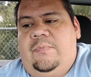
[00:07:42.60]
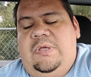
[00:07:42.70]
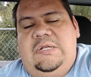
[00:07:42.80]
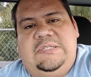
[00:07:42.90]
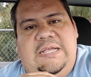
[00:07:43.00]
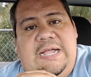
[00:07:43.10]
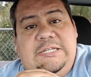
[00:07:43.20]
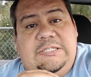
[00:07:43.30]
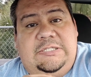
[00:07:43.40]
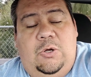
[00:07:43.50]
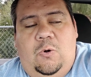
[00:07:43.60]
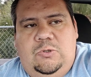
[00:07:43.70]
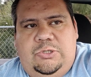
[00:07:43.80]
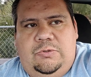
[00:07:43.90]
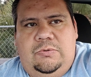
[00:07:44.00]
Because like I just
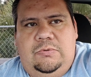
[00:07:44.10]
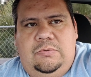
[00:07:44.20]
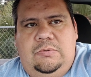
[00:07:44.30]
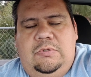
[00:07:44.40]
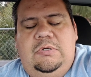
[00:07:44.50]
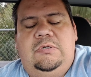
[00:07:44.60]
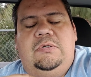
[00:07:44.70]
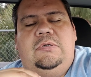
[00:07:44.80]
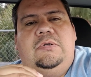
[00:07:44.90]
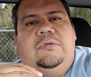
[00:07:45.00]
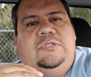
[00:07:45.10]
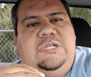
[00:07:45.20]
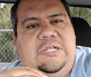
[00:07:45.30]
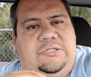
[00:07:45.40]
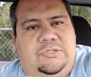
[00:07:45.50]
told you,
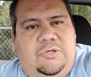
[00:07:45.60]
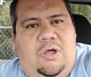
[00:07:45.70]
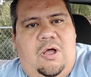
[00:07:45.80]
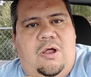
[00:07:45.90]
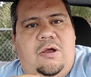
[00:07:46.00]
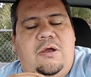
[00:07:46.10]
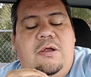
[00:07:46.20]
chances are